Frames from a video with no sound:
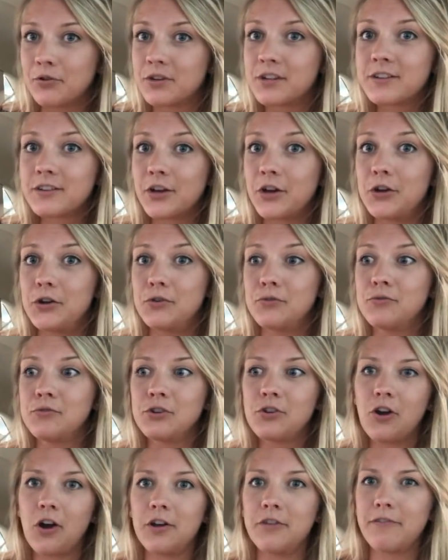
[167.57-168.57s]
on its own.
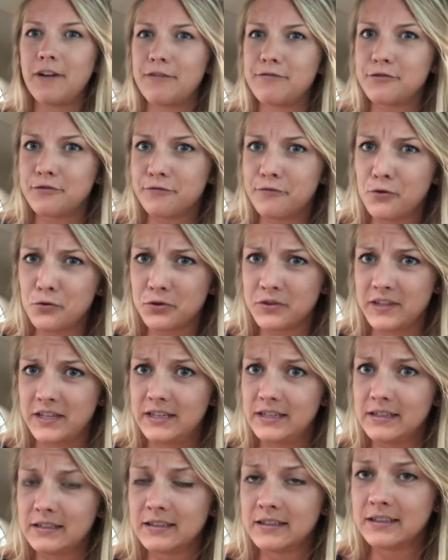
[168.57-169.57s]
You kind of have to force it.